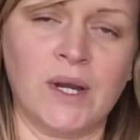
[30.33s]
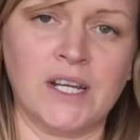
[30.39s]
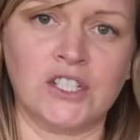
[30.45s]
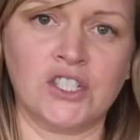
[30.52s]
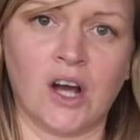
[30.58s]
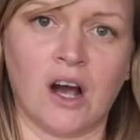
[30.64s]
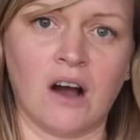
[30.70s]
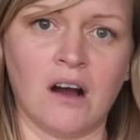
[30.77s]

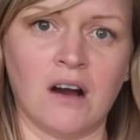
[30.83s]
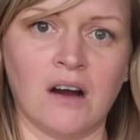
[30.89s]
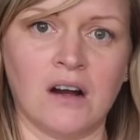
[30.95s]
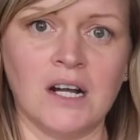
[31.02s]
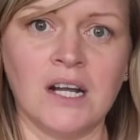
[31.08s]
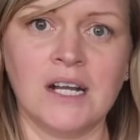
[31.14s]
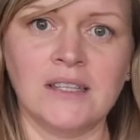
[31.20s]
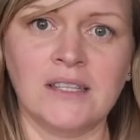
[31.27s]
which
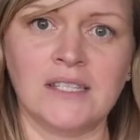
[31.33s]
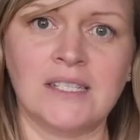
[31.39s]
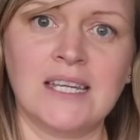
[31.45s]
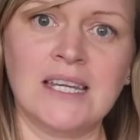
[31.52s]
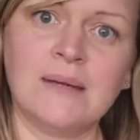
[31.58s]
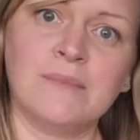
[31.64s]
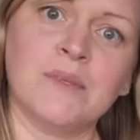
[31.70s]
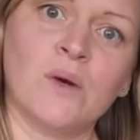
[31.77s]
are the
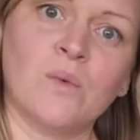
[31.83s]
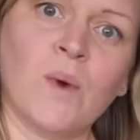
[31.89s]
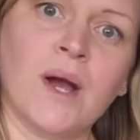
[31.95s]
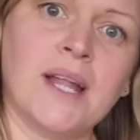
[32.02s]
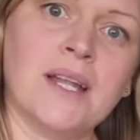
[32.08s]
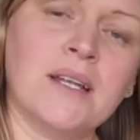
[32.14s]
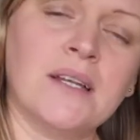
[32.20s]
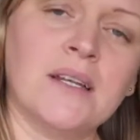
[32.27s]
team that
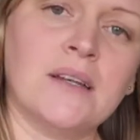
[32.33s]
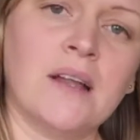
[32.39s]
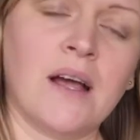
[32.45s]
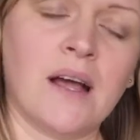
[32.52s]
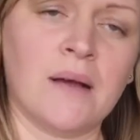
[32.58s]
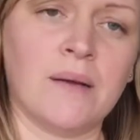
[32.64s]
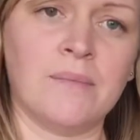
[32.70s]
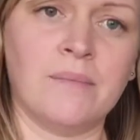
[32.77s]

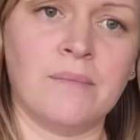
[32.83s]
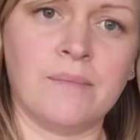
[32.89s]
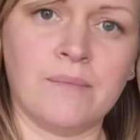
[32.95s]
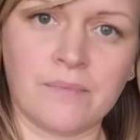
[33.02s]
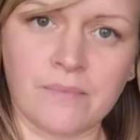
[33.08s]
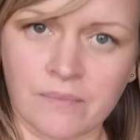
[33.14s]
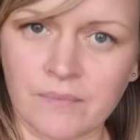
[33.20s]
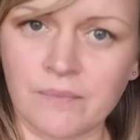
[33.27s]
when
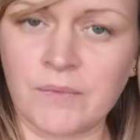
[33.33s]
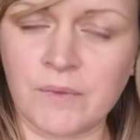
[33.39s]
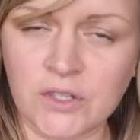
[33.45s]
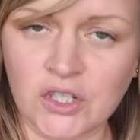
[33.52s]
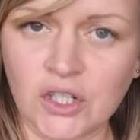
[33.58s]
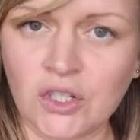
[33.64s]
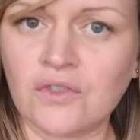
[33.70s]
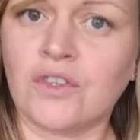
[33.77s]

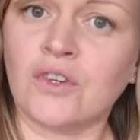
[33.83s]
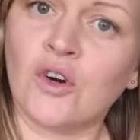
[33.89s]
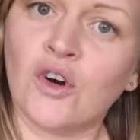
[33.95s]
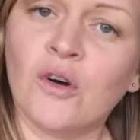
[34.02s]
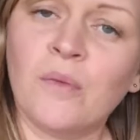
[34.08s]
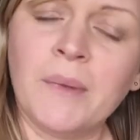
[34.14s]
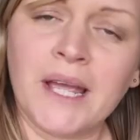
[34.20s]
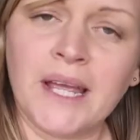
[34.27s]
children
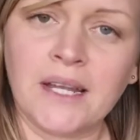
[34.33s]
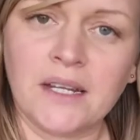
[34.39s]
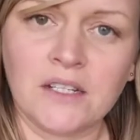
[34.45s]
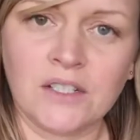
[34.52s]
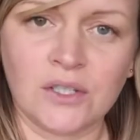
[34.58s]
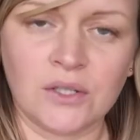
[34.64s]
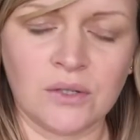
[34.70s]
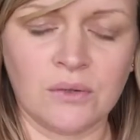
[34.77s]
come
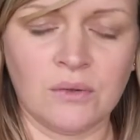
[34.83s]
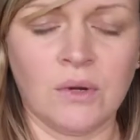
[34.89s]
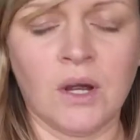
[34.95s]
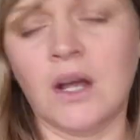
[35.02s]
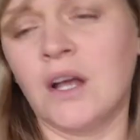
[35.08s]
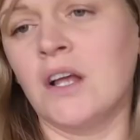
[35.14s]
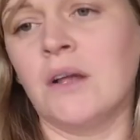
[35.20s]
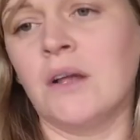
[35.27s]
into